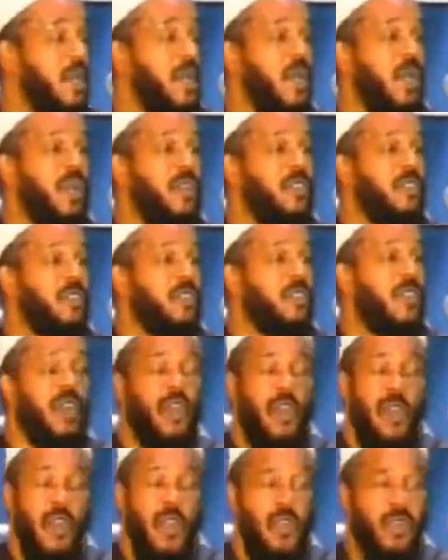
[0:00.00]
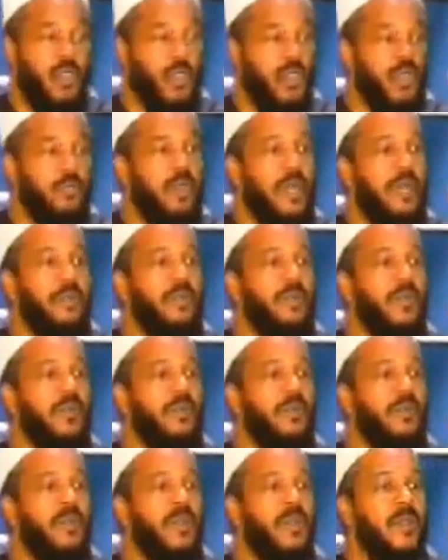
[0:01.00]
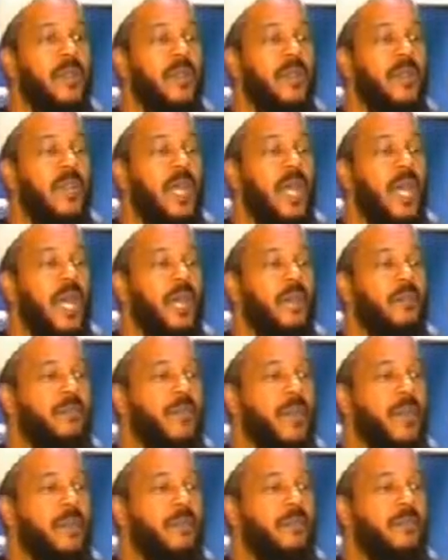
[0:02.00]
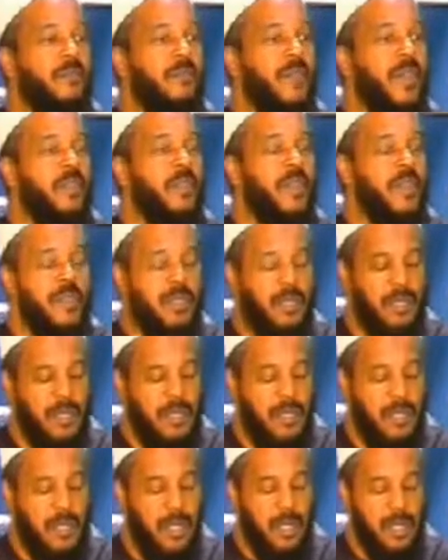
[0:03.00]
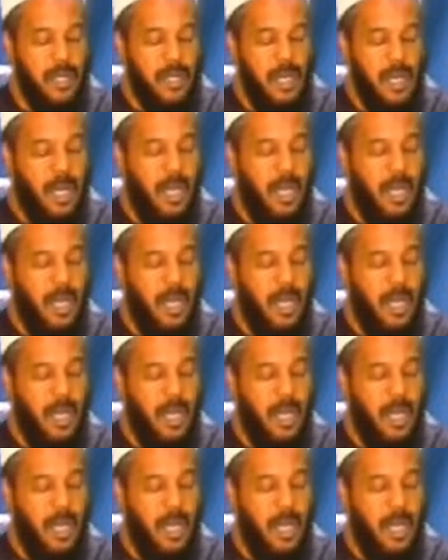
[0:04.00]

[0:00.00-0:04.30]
because there are also people from various